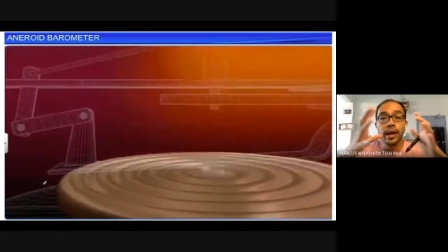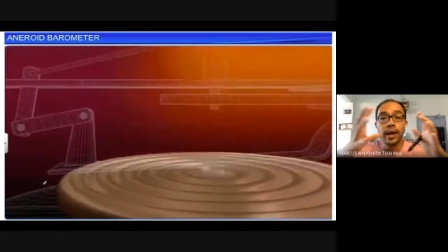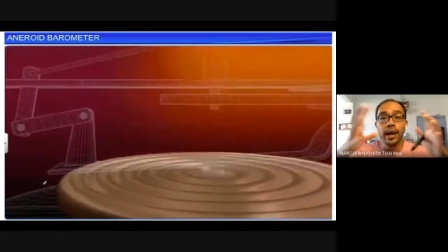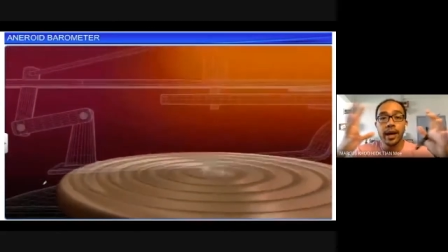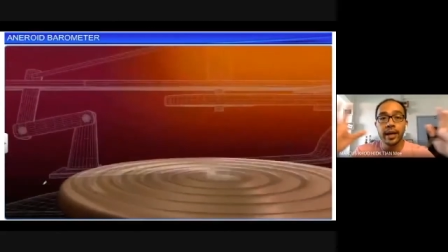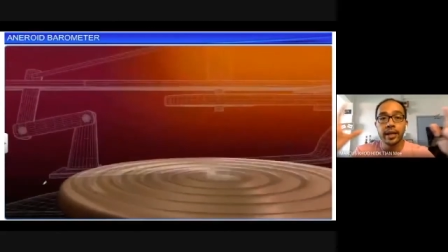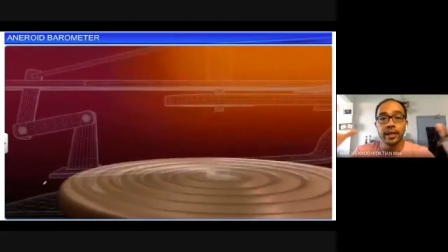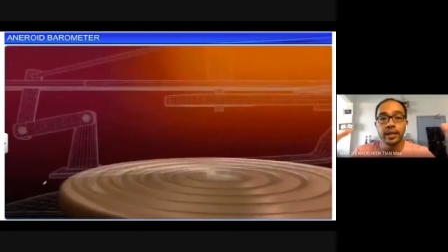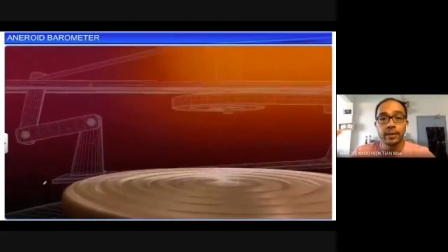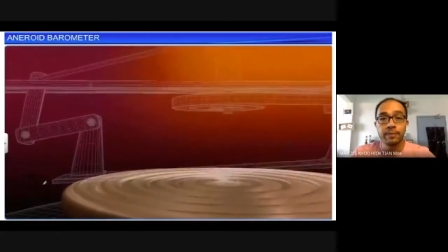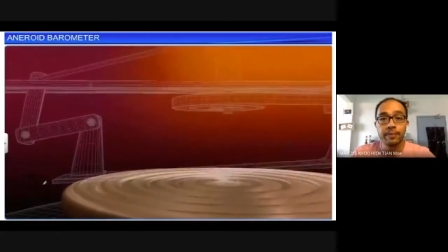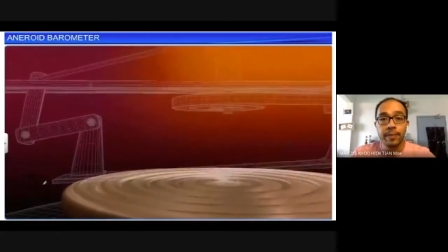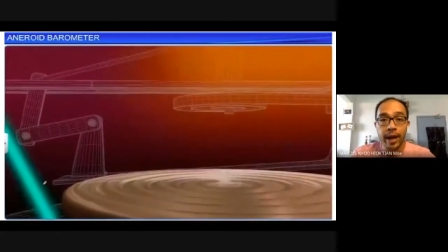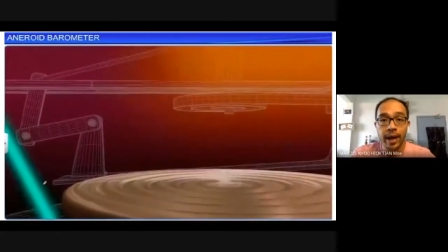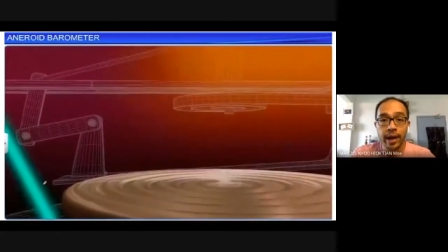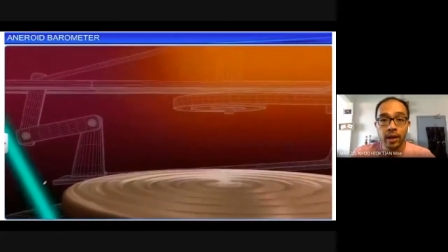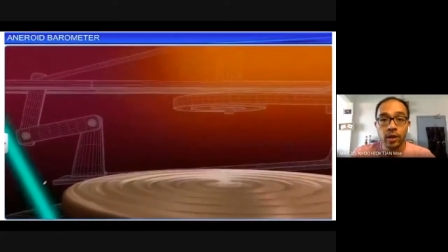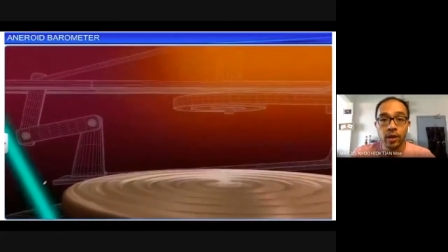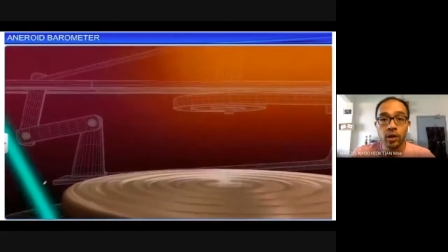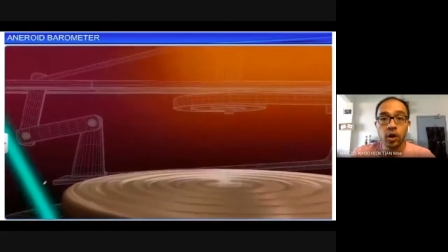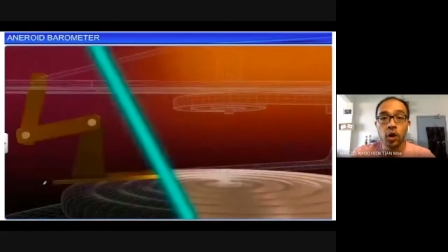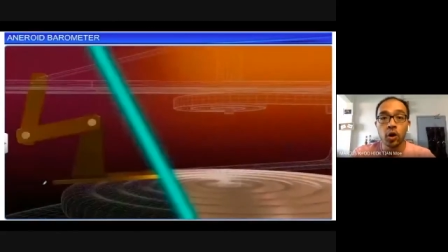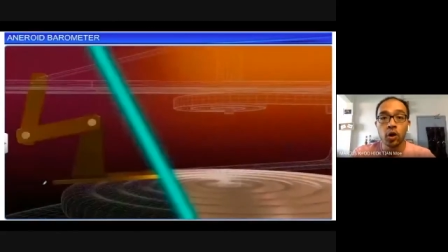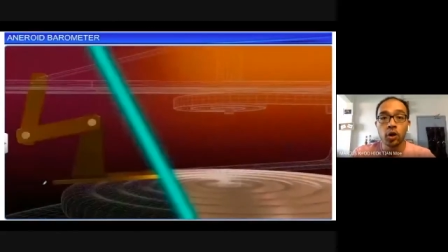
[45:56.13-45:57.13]

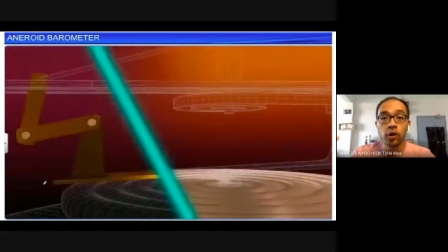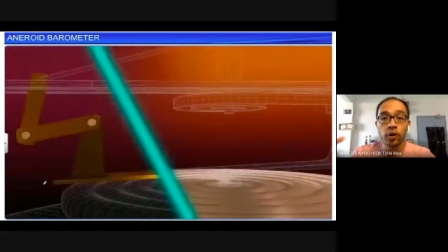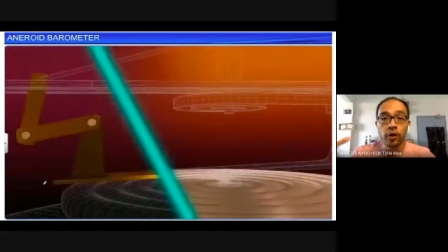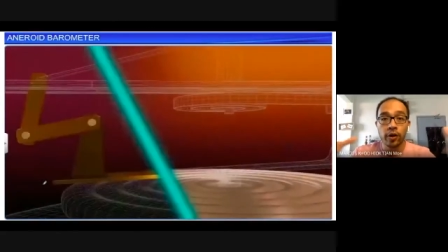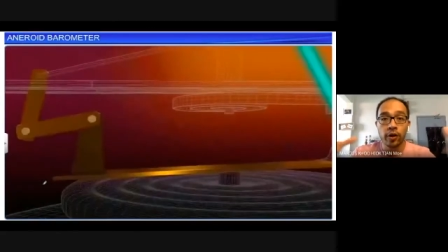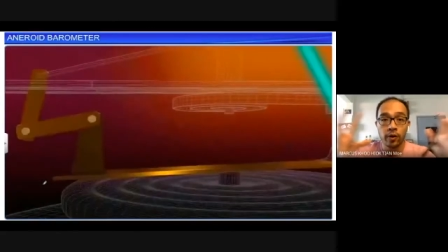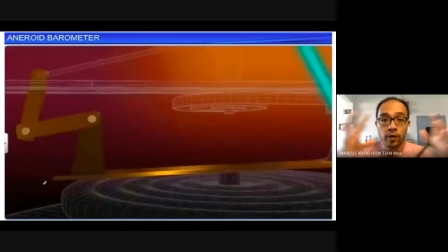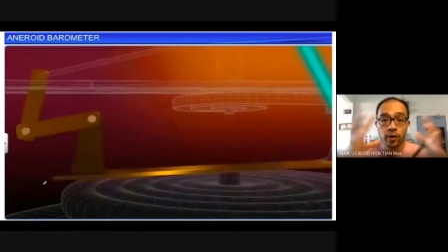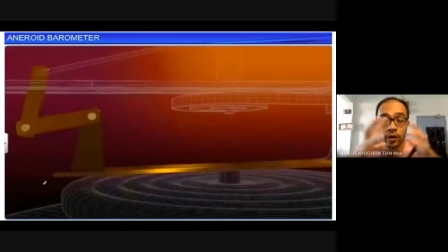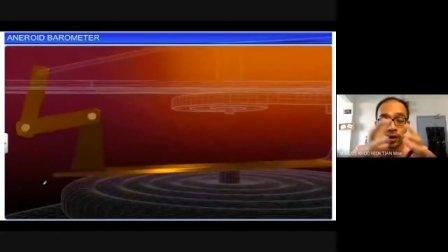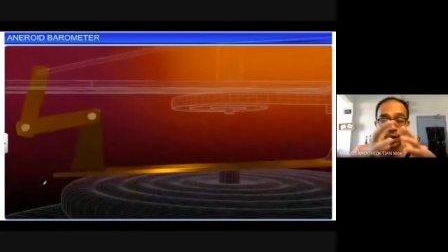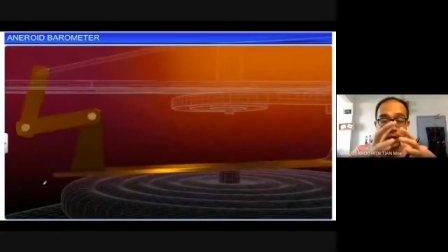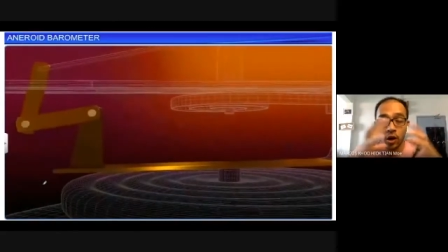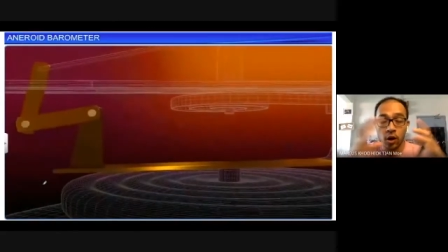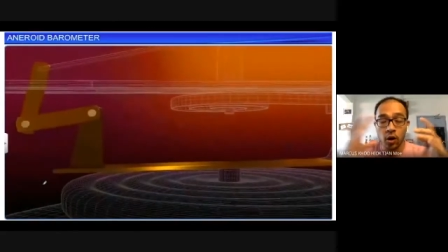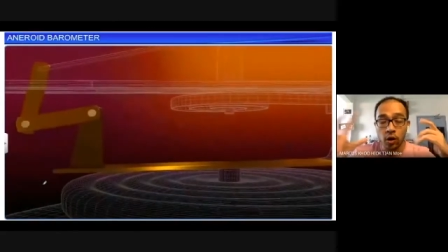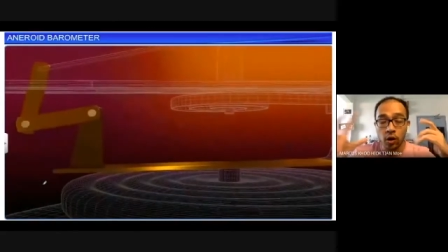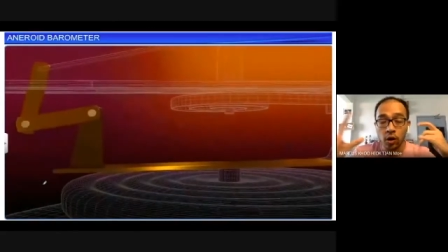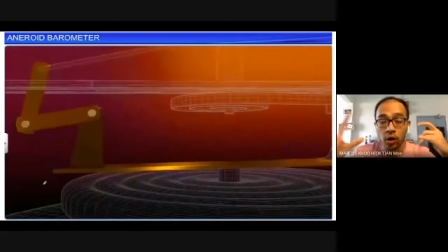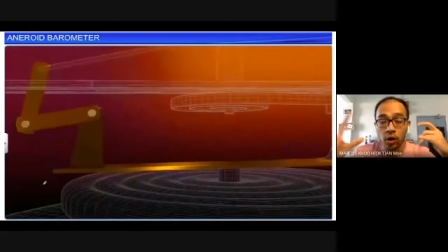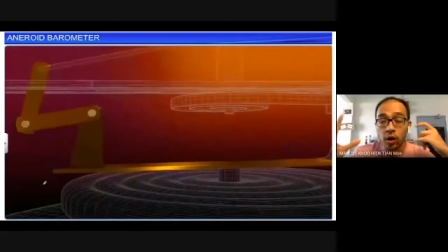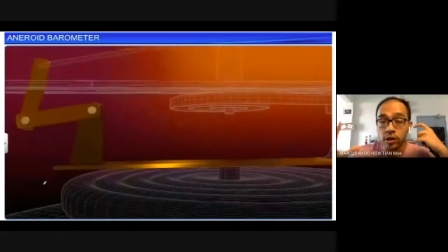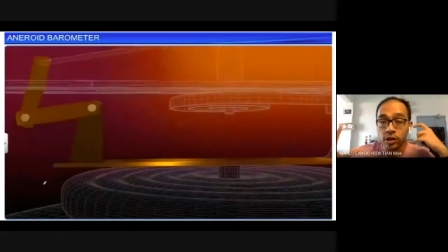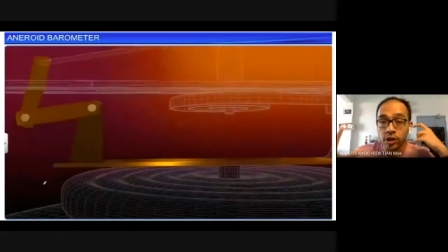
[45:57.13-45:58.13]
expand or
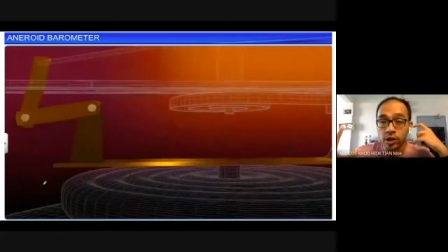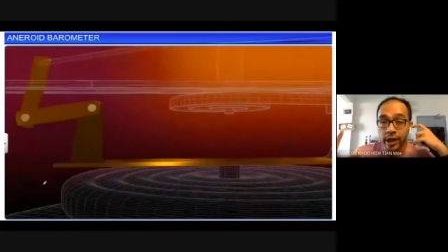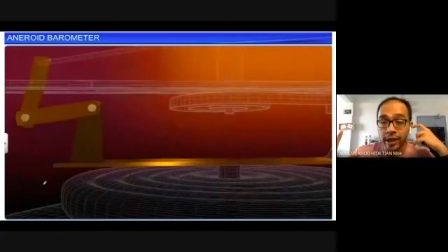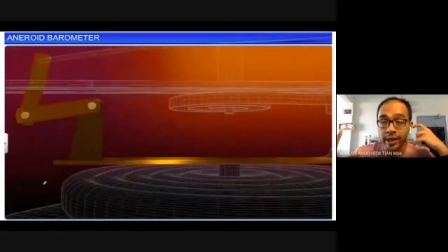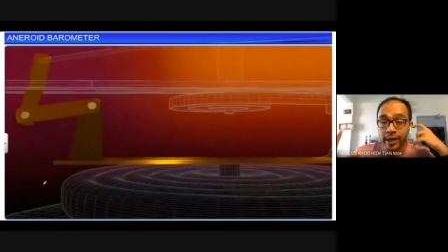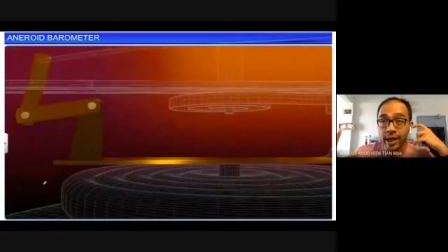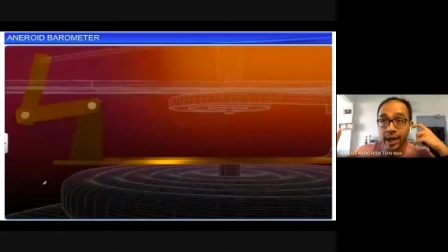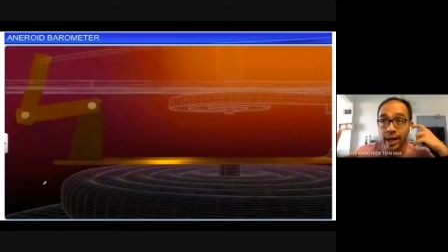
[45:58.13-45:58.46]
contract.